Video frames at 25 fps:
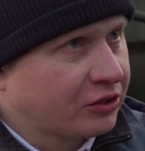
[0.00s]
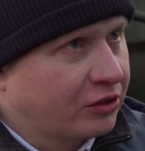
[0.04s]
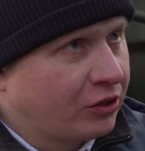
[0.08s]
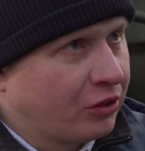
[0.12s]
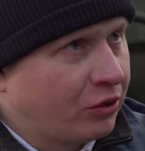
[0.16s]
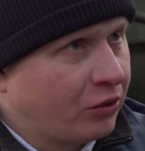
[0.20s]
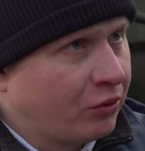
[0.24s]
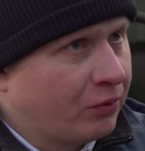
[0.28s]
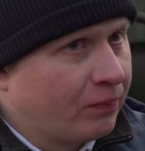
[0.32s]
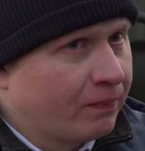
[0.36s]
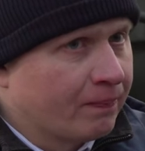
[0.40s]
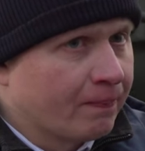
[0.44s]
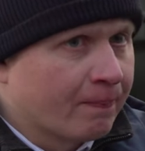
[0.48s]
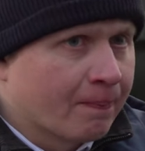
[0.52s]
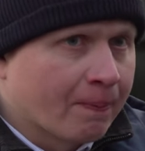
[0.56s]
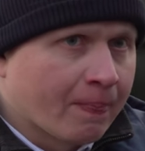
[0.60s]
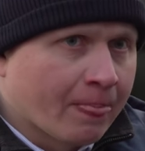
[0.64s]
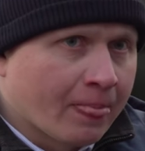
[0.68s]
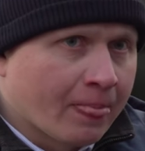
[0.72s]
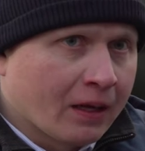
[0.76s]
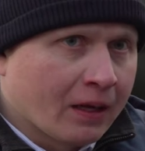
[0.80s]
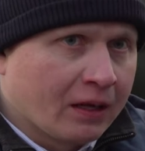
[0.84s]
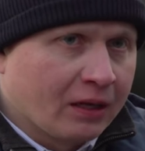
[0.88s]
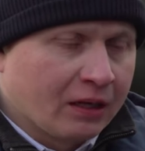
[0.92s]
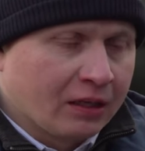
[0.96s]
So
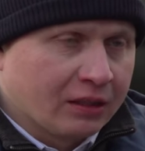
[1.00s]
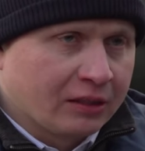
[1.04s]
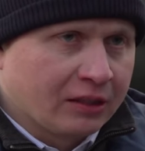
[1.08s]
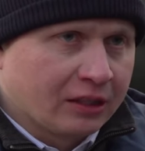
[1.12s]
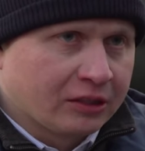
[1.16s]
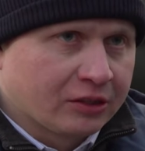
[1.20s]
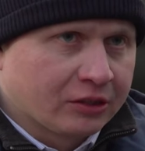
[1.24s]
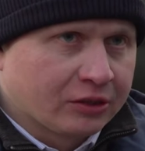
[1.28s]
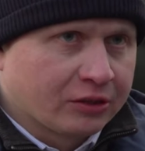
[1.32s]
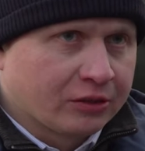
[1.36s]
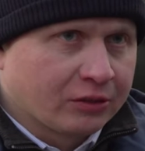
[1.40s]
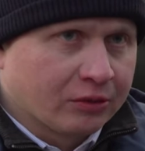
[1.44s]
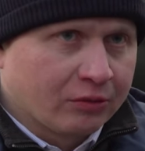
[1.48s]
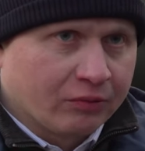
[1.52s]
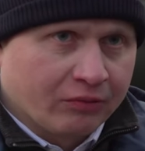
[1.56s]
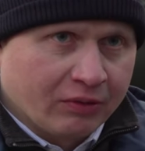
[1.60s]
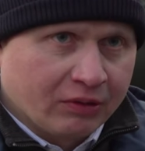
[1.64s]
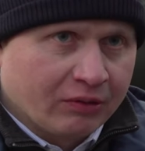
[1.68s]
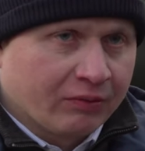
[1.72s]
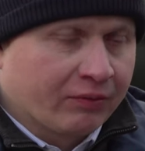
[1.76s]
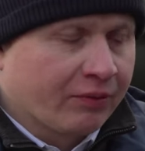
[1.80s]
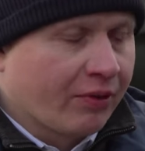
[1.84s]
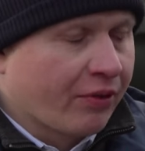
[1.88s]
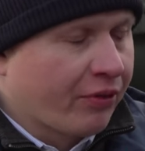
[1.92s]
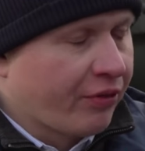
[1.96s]
that's
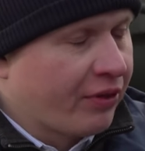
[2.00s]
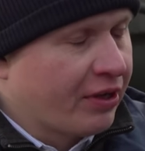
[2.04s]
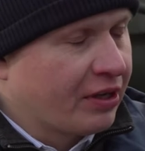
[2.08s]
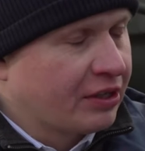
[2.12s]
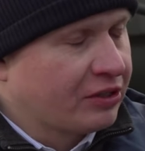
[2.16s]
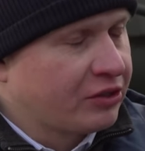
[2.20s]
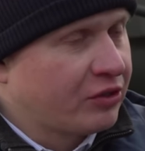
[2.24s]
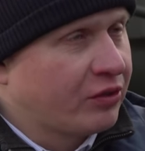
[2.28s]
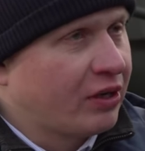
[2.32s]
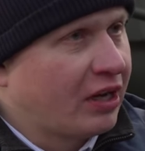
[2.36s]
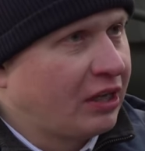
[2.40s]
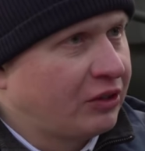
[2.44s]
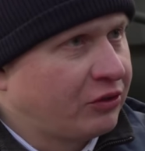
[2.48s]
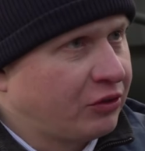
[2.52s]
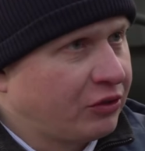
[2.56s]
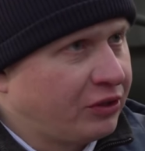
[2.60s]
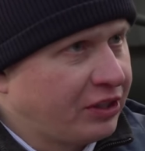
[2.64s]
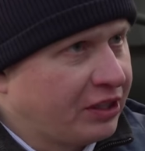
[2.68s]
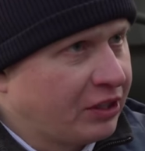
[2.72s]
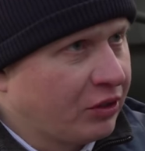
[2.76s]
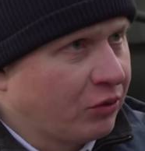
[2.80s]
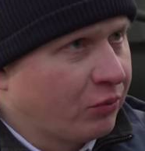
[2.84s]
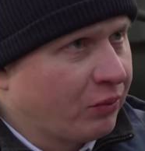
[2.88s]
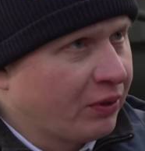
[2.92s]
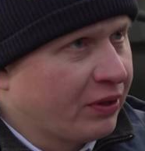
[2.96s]
one of the things you had to
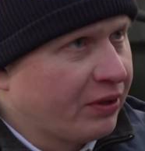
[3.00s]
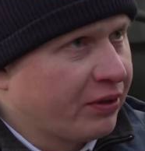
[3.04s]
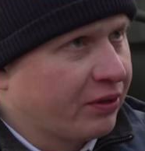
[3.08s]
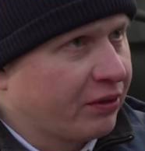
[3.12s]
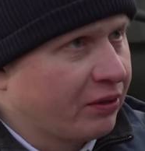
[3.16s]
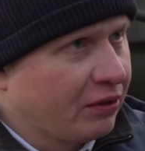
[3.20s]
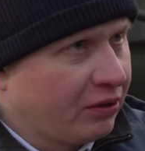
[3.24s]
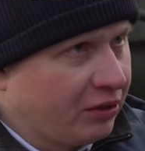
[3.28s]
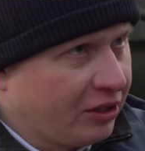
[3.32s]
deal with,